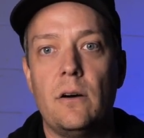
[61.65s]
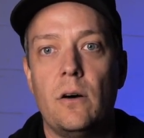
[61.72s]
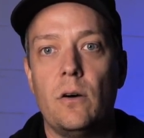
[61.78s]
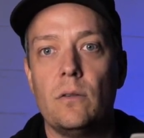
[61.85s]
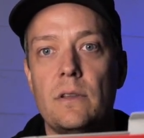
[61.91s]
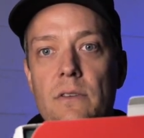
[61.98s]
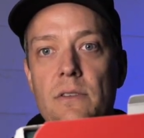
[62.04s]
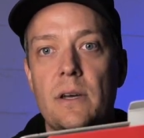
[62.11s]
I'll
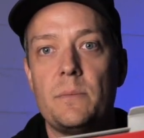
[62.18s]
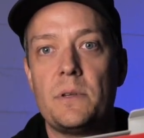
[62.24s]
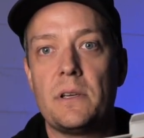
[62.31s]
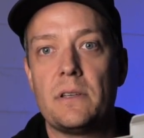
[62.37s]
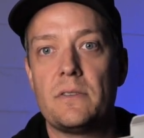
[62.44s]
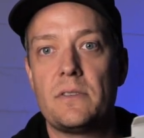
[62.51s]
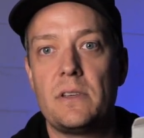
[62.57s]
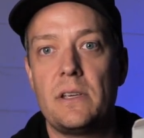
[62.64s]
hold this up so
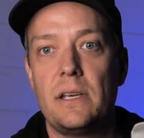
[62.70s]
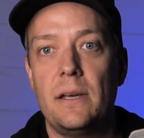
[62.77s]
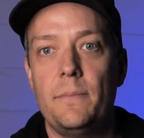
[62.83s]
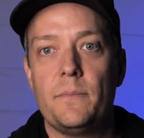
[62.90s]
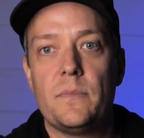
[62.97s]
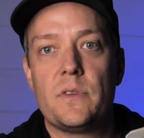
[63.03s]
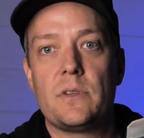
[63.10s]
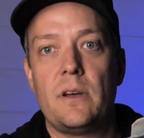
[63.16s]
you can see it.
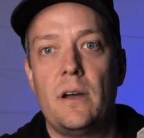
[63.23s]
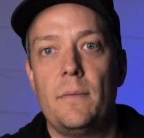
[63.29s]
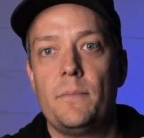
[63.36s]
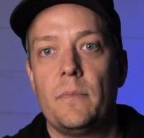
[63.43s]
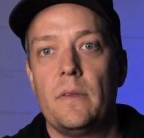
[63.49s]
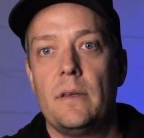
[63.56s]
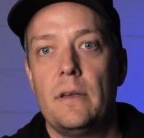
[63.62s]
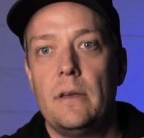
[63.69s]
So
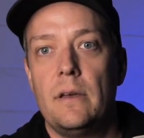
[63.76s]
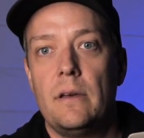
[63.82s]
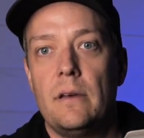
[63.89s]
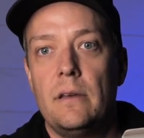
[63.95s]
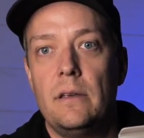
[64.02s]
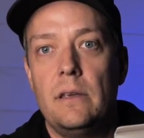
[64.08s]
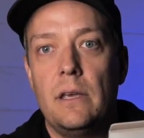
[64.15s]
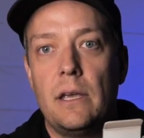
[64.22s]

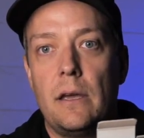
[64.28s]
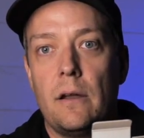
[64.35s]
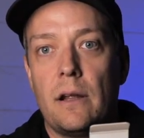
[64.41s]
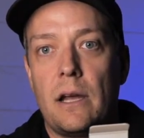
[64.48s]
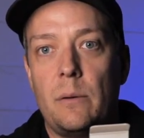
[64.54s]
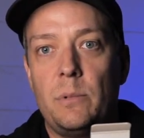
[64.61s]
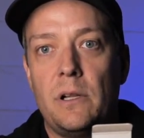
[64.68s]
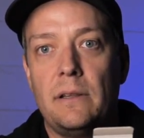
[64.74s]
you've got a
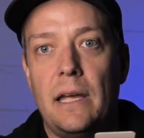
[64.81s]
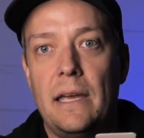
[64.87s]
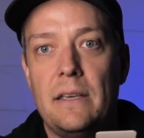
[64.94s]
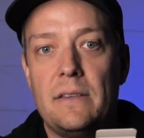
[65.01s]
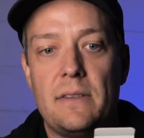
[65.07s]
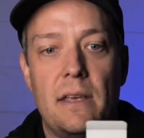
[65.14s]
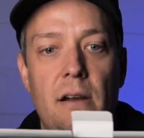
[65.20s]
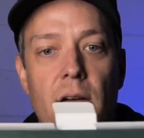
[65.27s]
couple of
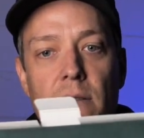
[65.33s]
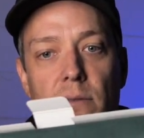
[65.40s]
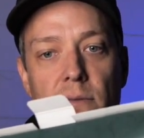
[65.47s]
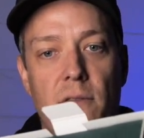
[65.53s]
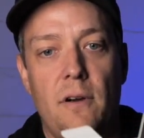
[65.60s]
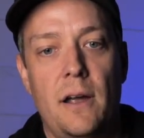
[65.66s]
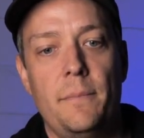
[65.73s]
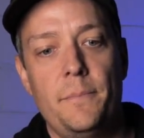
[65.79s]
layers there in the
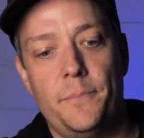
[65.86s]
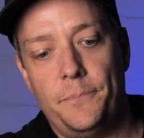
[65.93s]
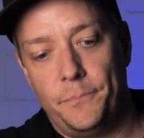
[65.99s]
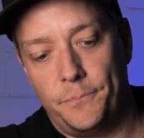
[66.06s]
front.